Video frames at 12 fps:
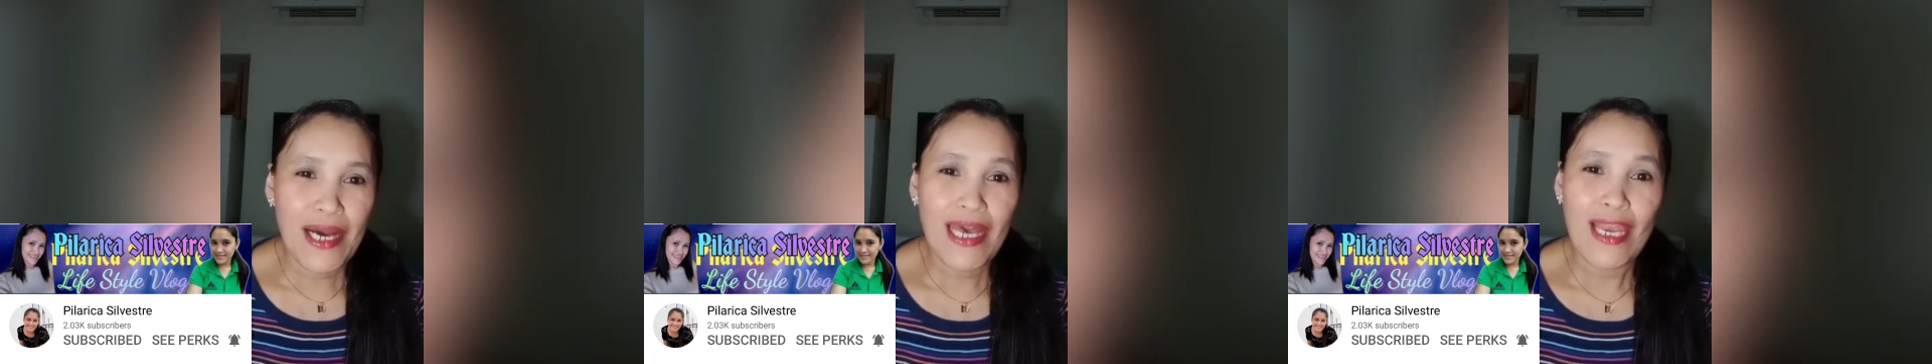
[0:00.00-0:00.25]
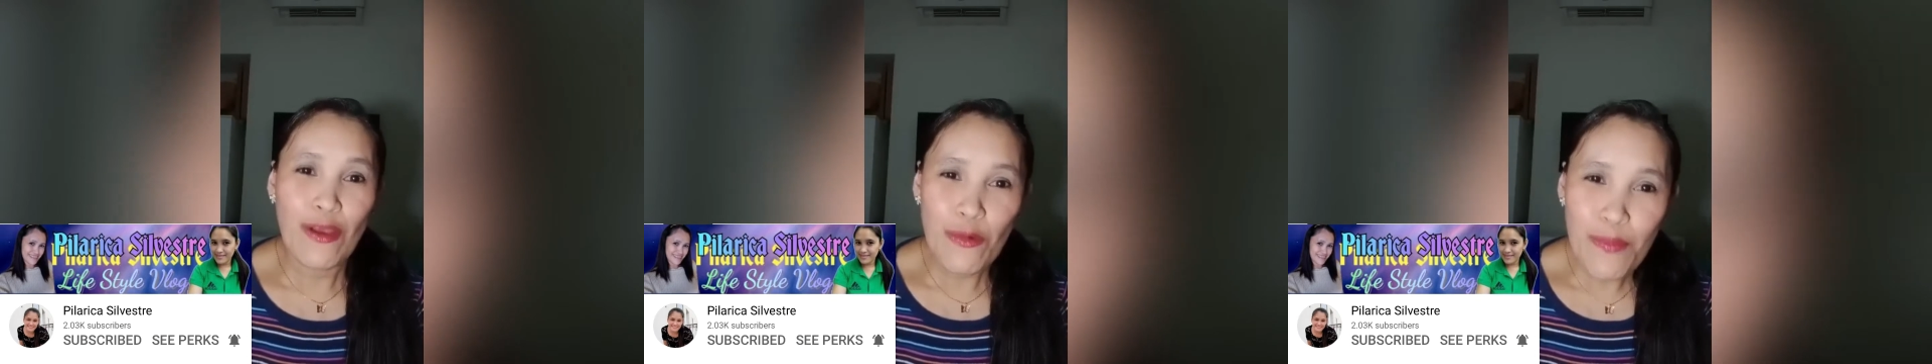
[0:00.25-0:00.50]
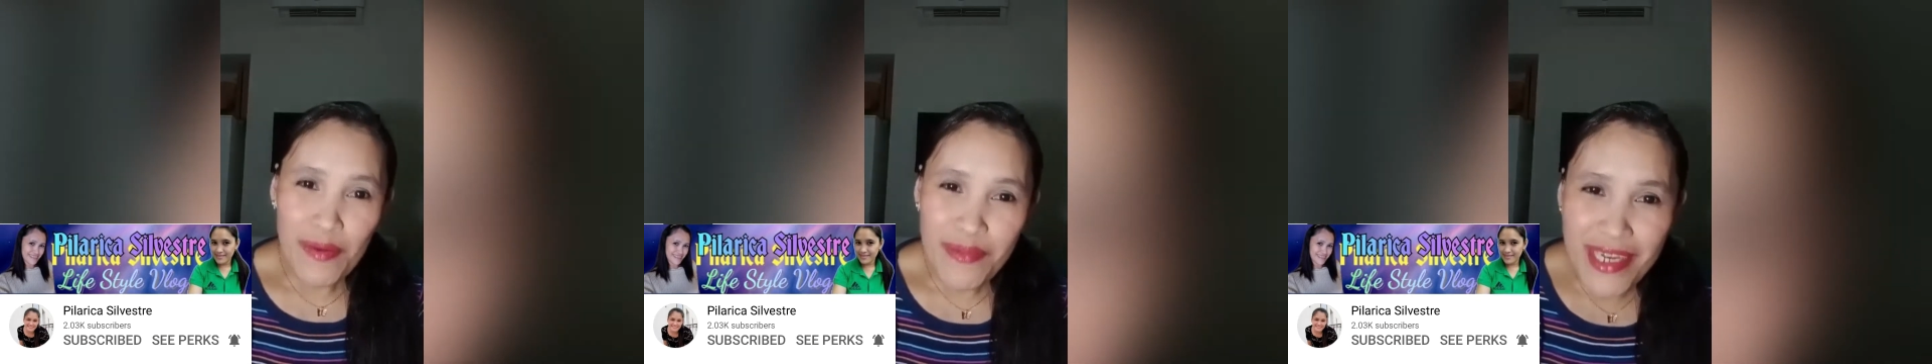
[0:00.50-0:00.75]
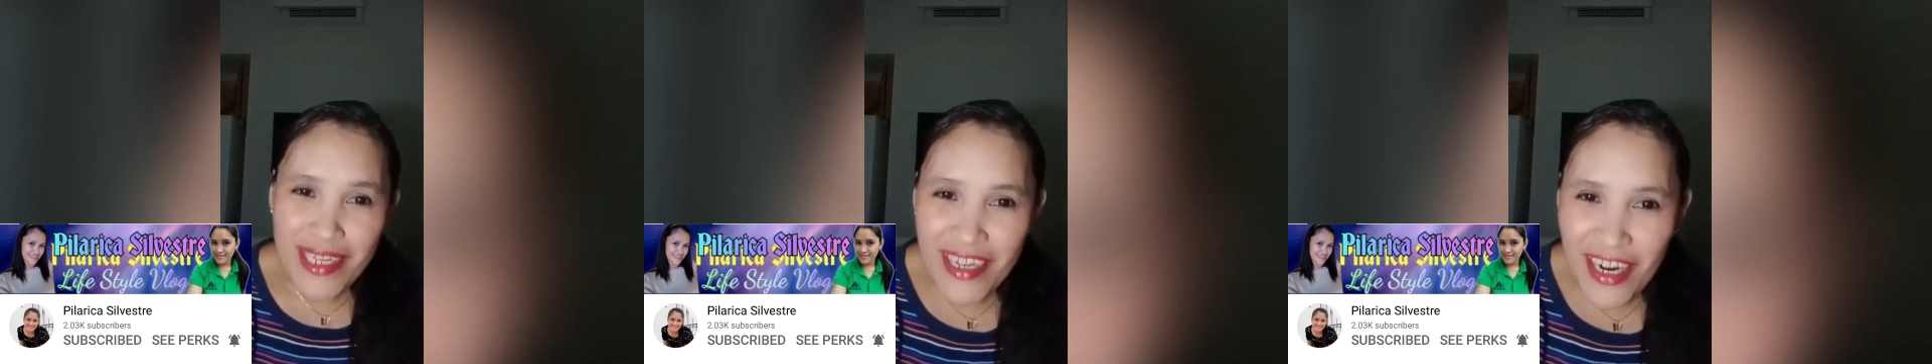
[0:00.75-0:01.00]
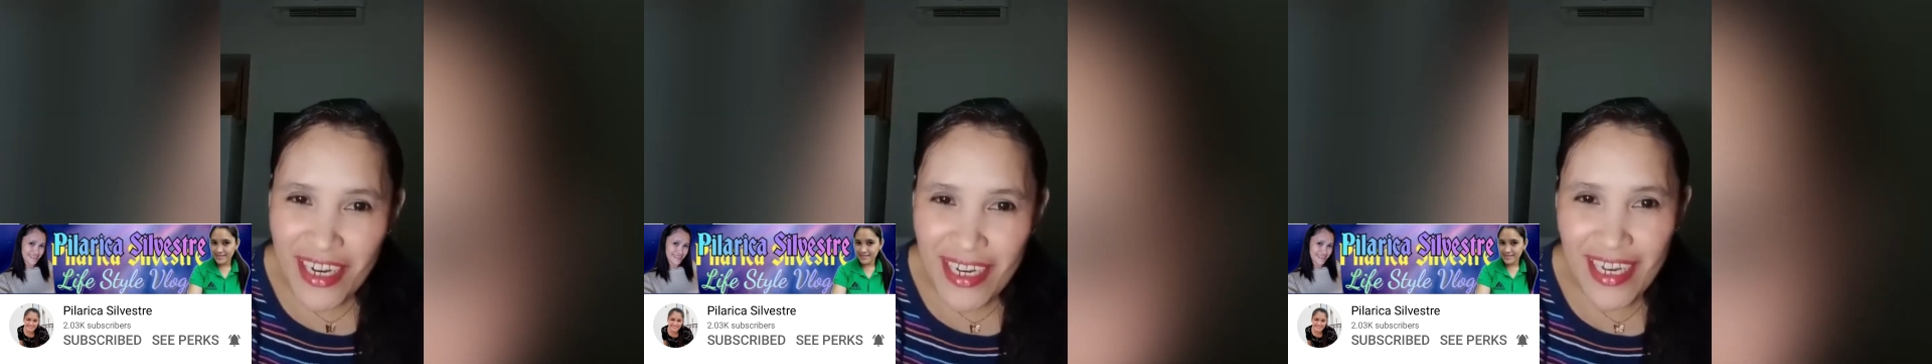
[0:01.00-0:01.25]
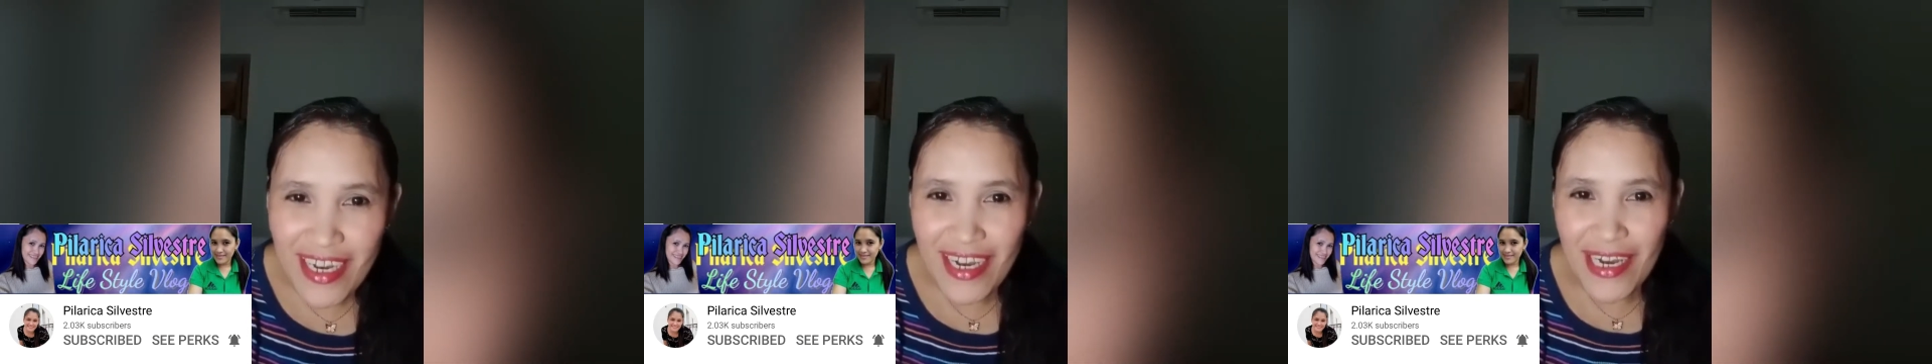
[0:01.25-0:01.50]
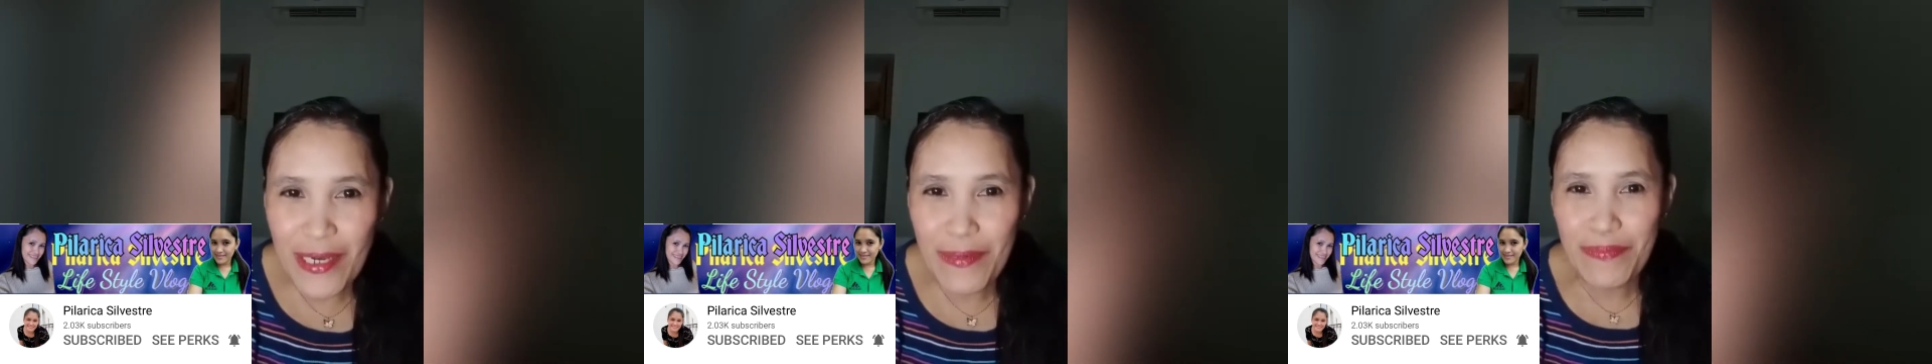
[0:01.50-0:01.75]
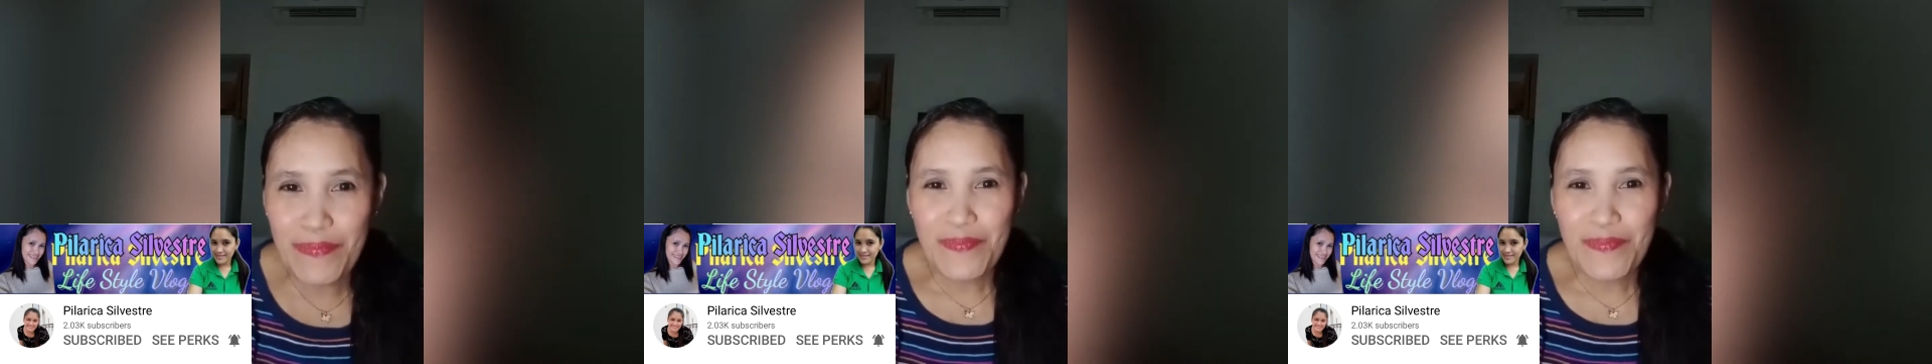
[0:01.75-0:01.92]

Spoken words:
Hello, Mommy Adarna.